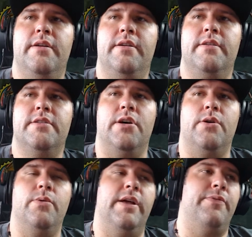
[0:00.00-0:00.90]

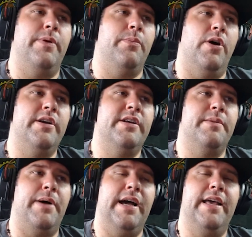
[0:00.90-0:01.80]
So if we wanted to
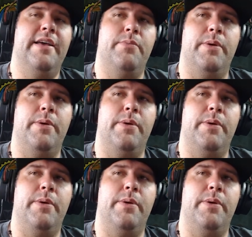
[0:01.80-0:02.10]
buy it,